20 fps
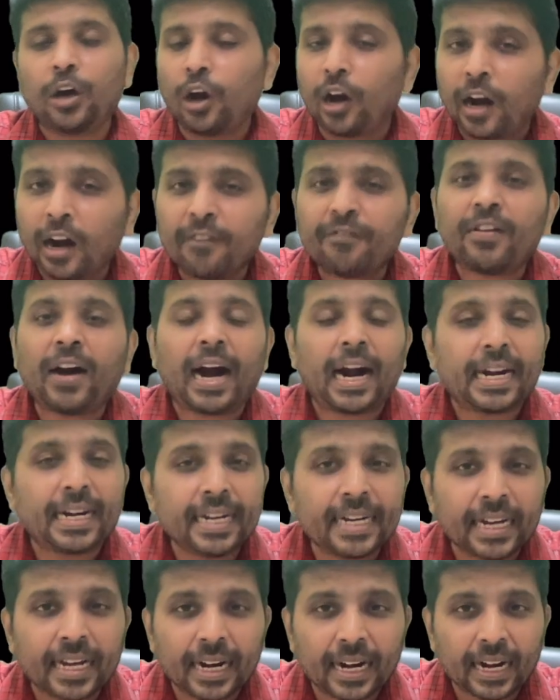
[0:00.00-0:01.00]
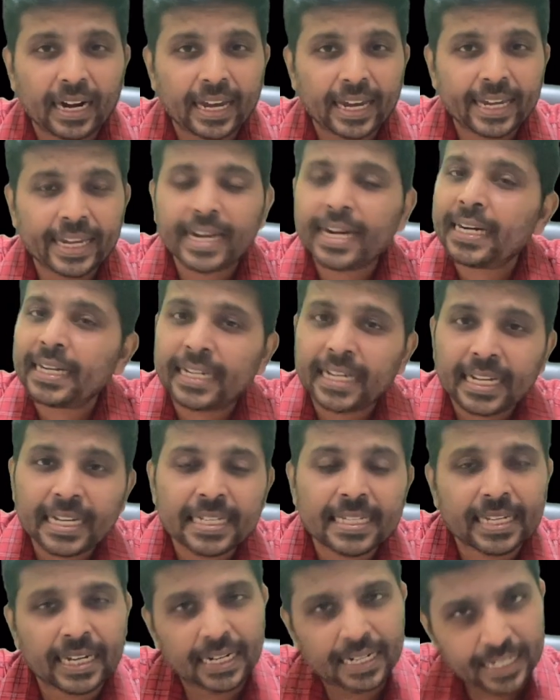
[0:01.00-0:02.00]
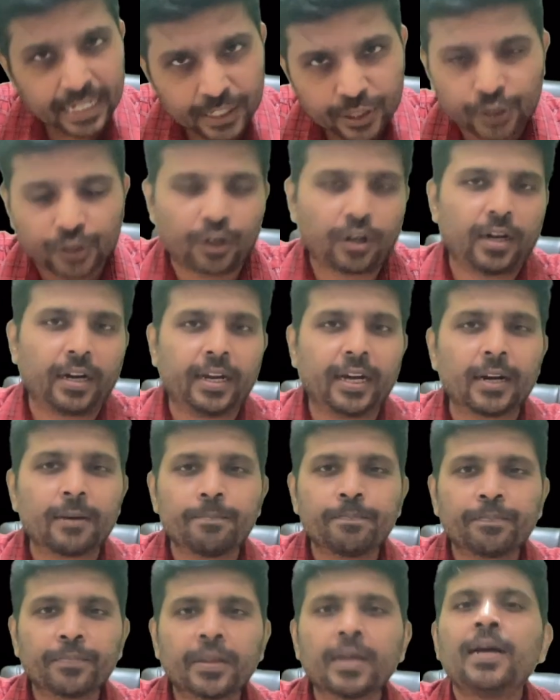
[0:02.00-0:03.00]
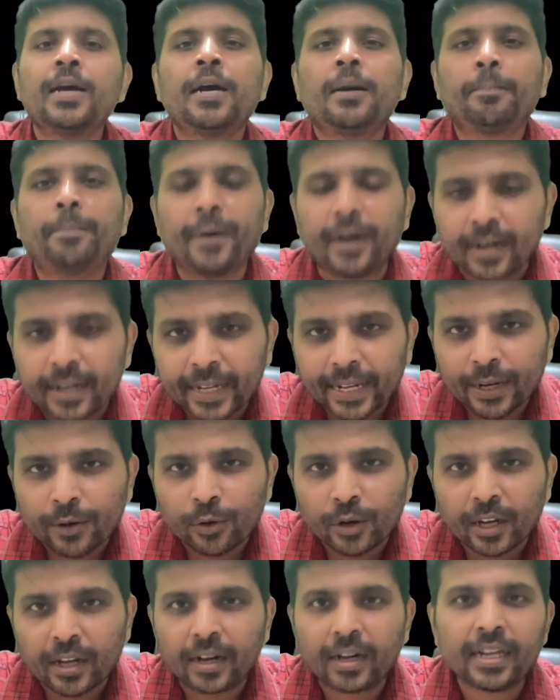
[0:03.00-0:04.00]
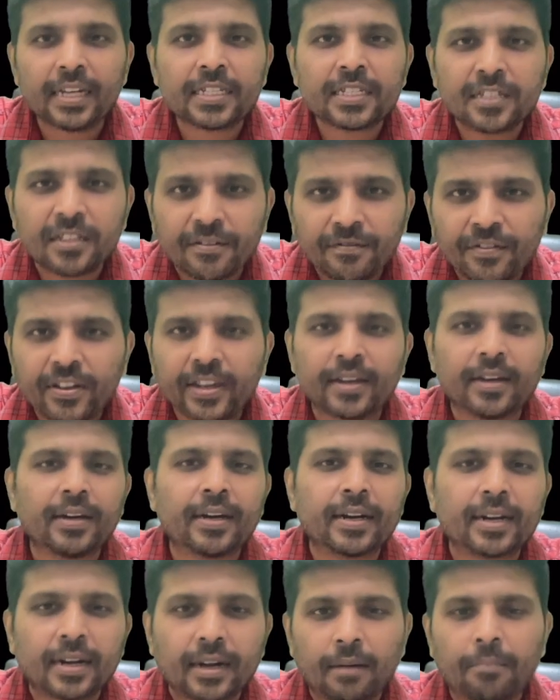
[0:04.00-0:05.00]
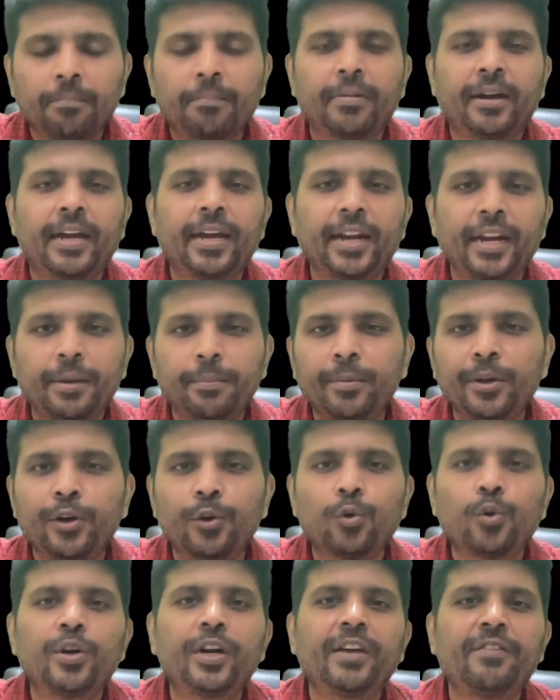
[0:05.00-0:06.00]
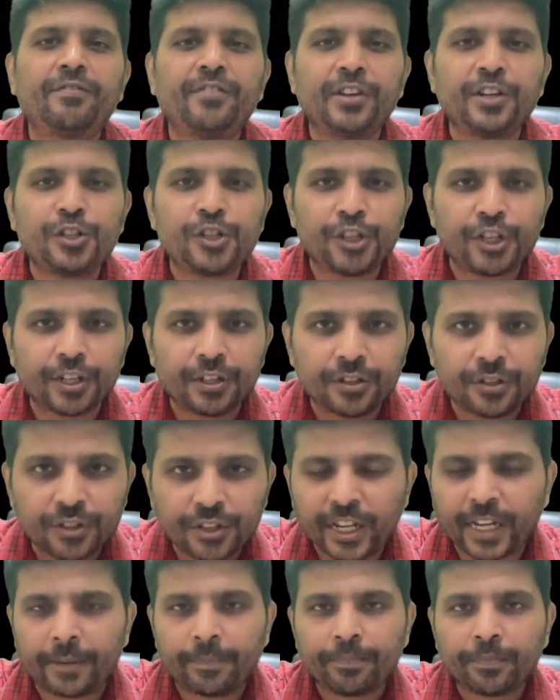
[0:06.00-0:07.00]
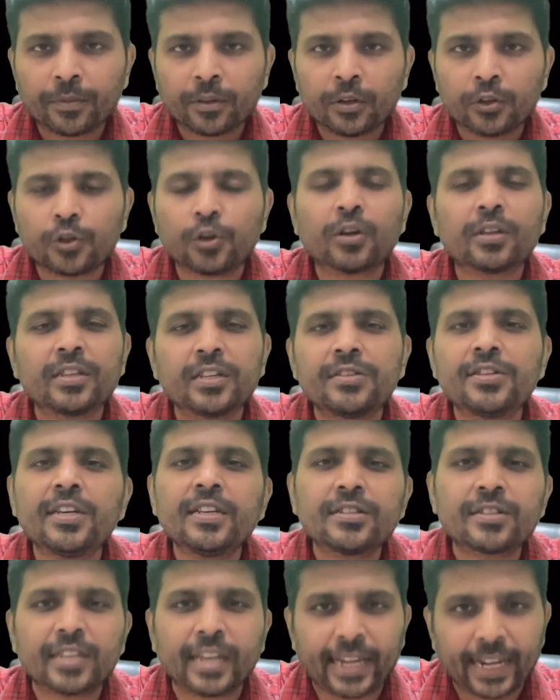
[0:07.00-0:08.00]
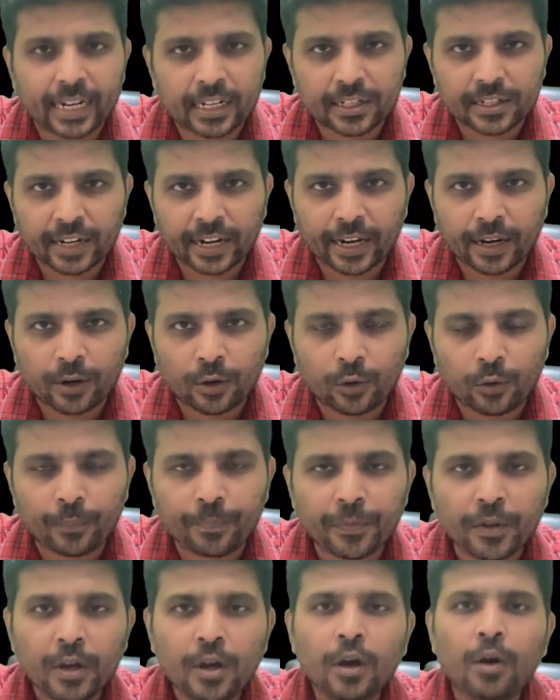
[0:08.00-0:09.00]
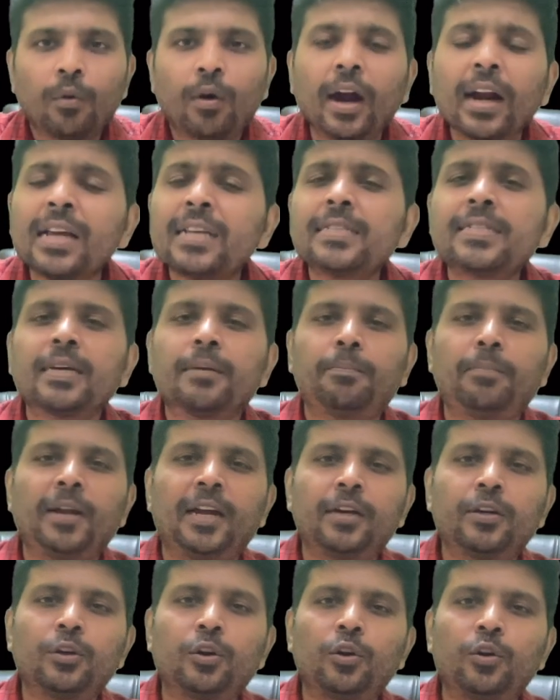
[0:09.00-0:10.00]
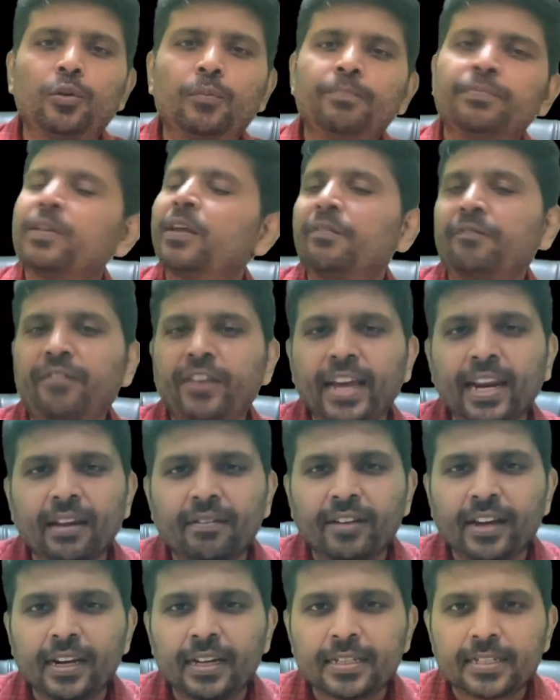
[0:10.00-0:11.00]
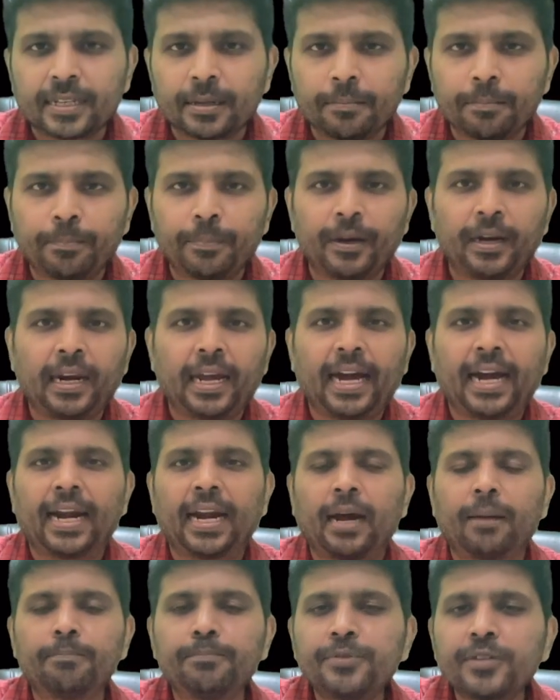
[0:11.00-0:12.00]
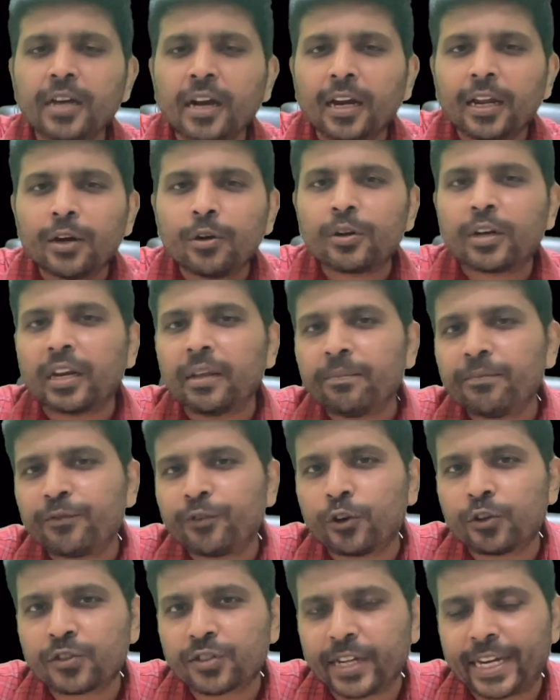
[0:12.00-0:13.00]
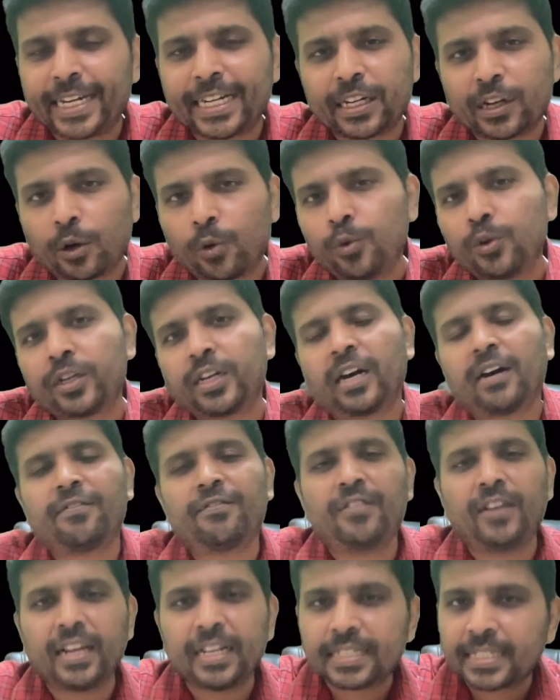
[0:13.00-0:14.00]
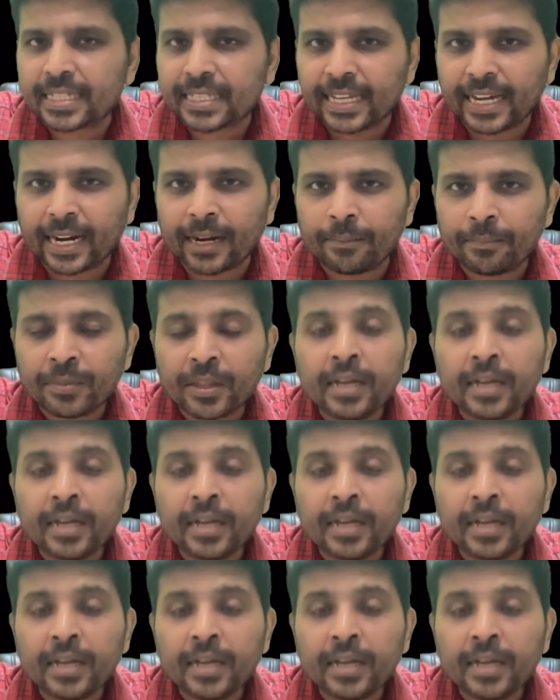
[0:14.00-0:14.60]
of underlying T cell disorder, particularly severe combined immunodeficiency. So, this is the X-ray clue. What is the blood clue? Very, very simple. An absolute lymphocyte count of less than